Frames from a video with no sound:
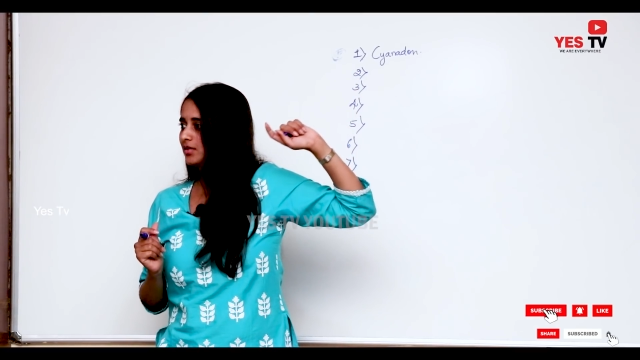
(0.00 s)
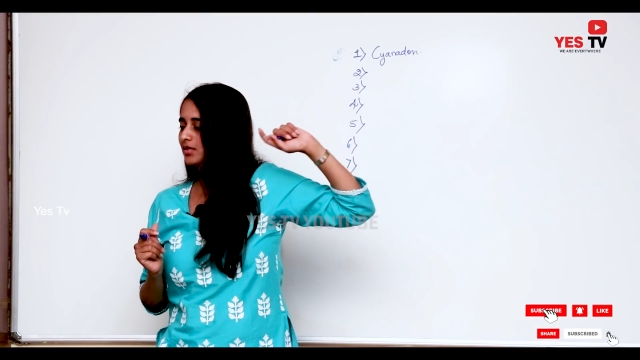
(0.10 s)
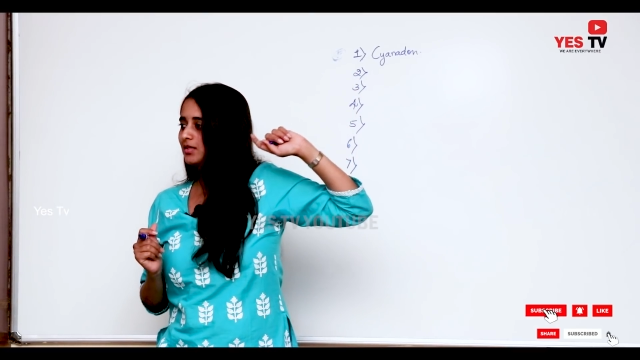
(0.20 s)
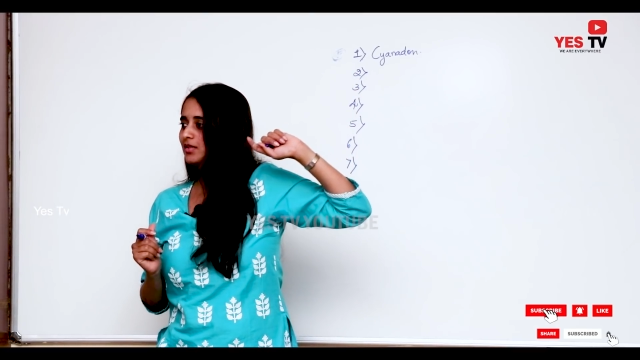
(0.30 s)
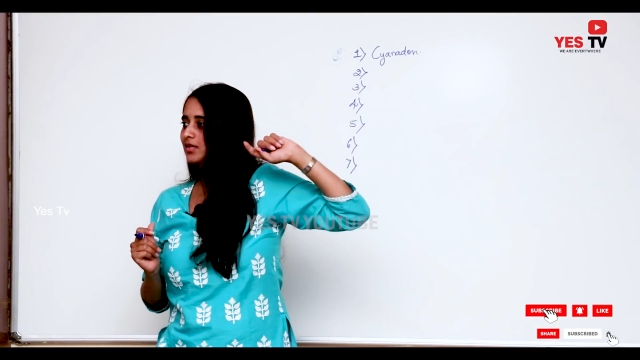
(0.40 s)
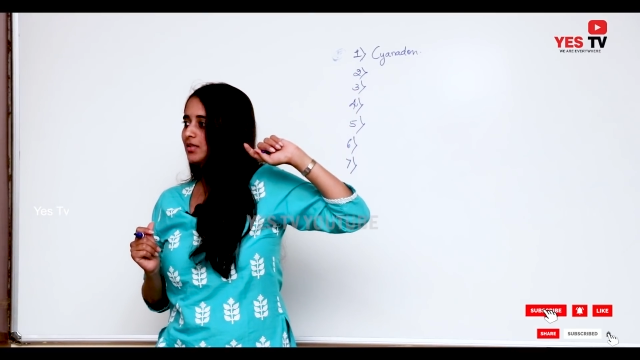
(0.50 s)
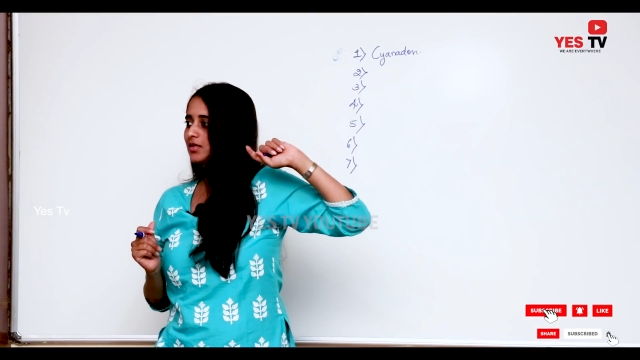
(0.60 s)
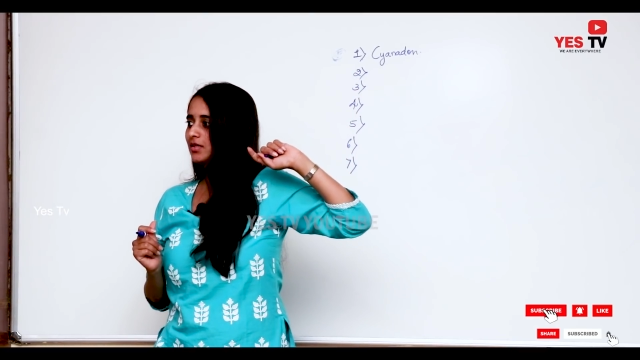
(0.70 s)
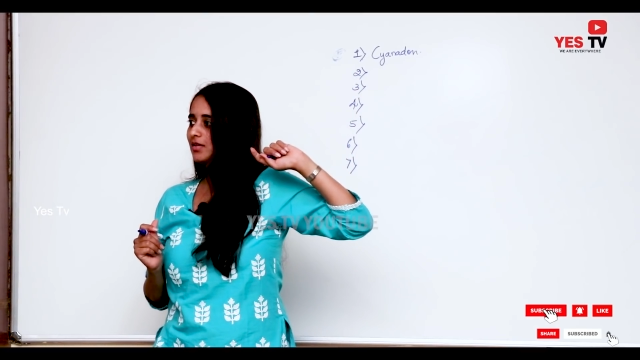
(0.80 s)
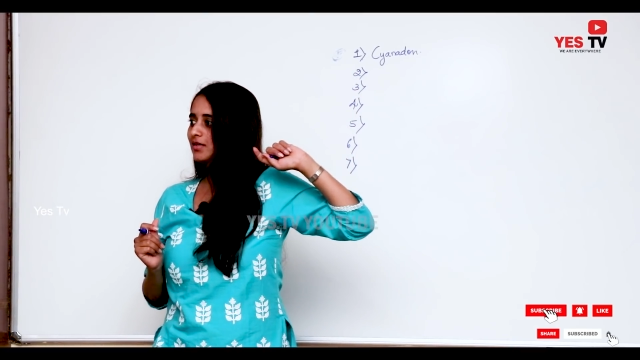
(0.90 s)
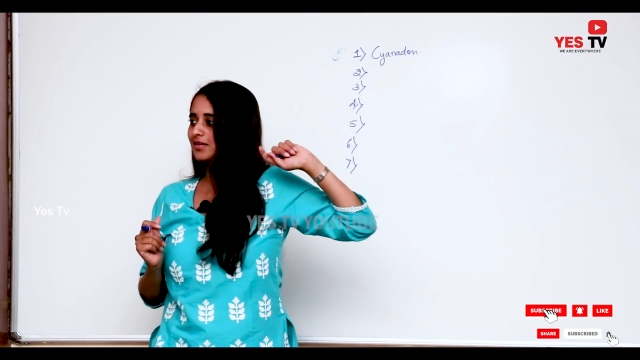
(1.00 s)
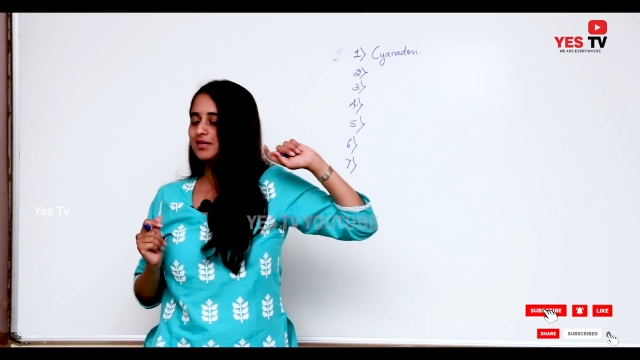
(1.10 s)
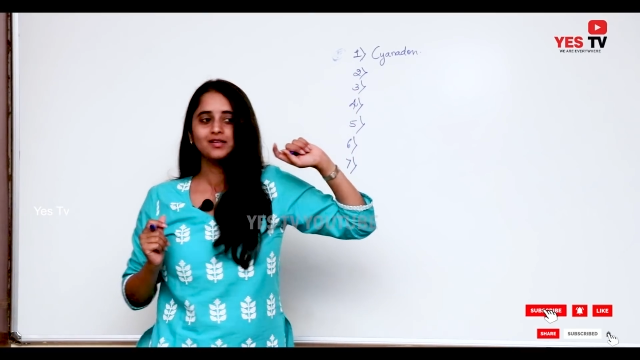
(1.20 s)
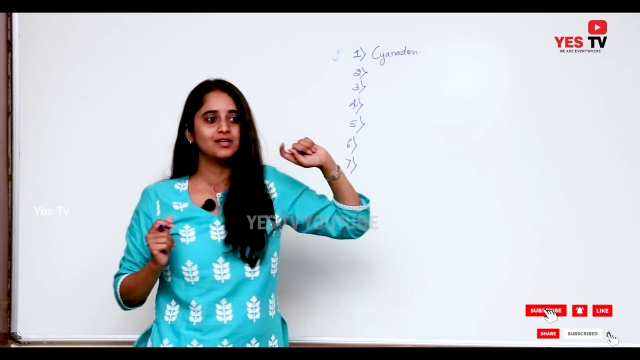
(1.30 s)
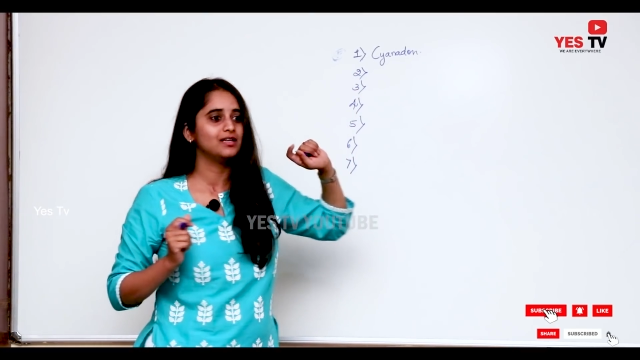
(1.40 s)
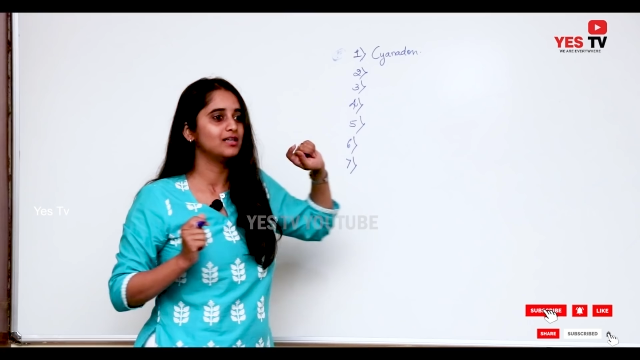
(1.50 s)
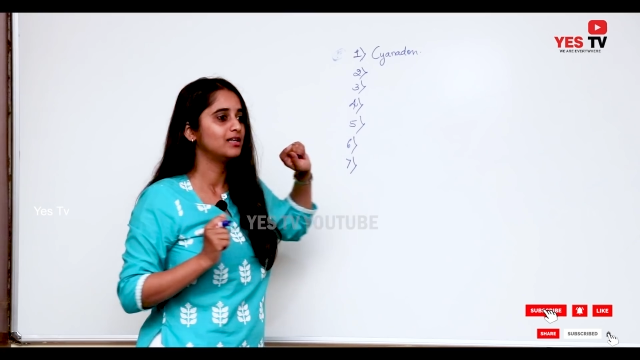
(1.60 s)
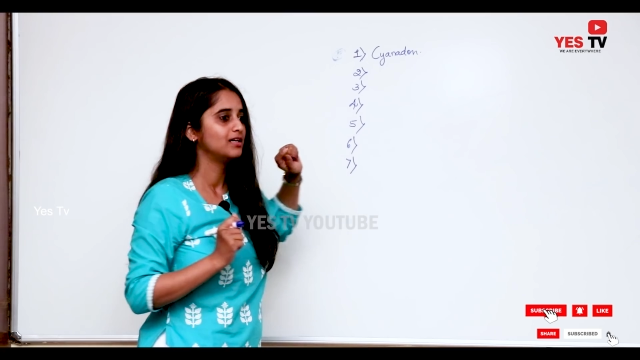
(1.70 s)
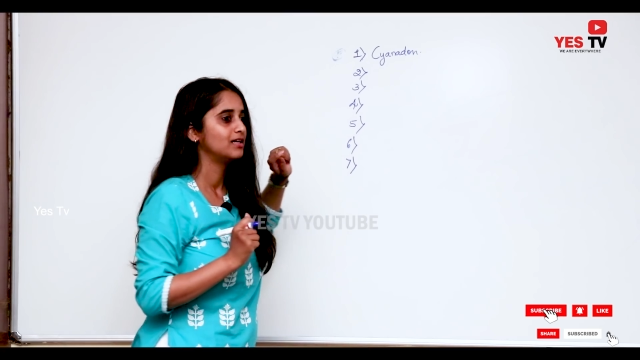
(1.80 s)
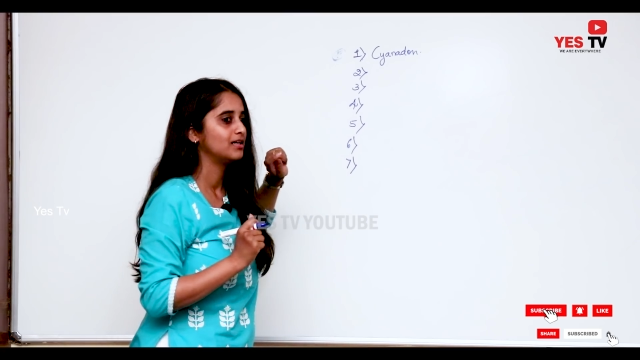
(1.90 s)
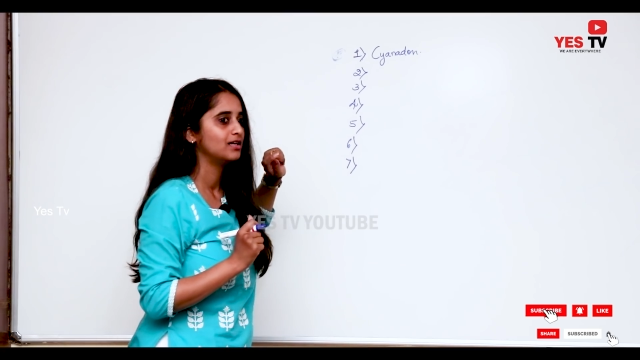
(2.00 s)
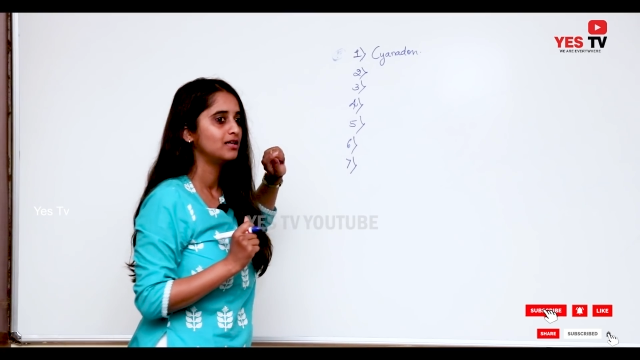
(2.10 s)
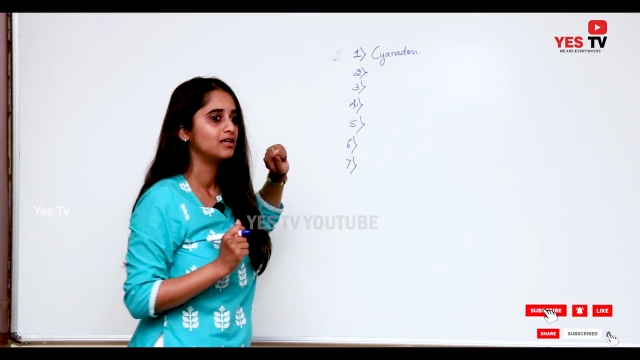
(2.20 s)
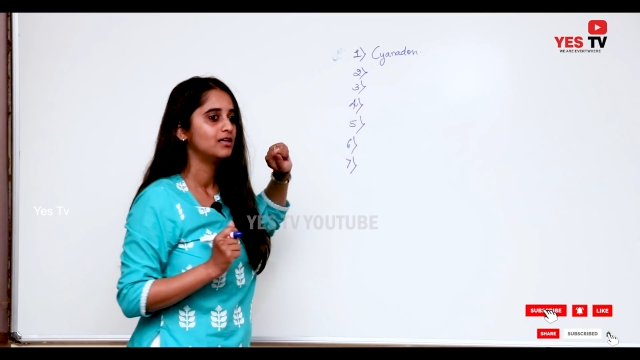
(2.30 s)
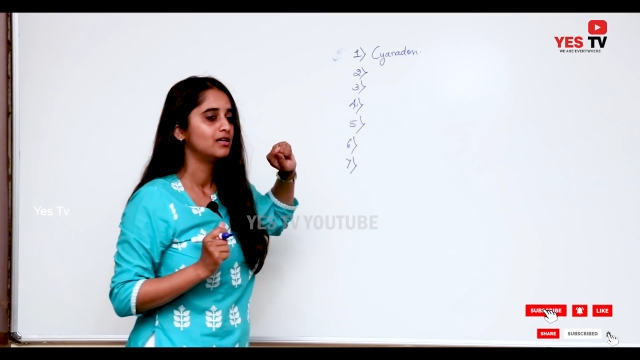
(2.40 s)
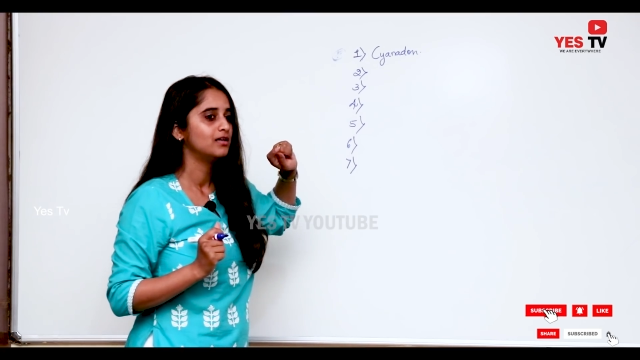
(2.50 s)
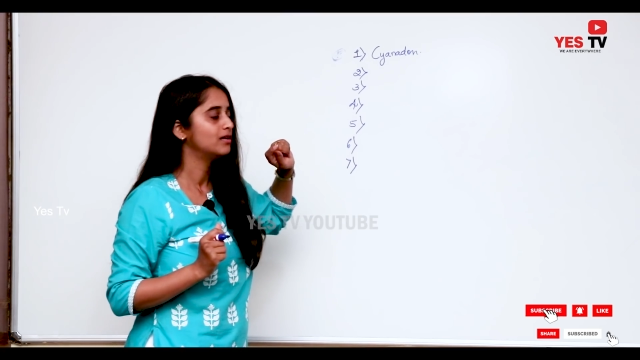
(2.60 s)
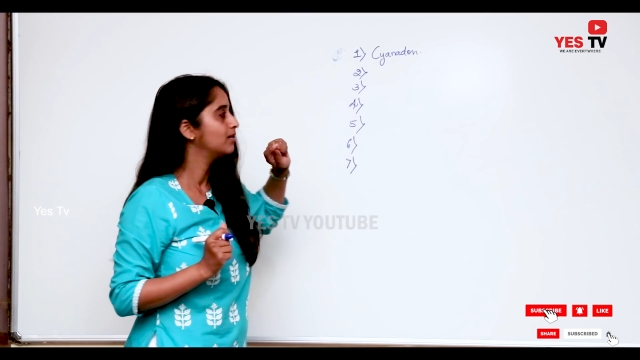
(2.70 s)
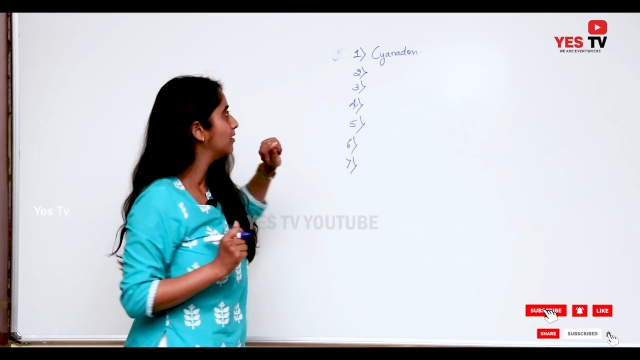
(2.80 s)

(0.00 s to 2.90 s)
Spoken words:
[no speech]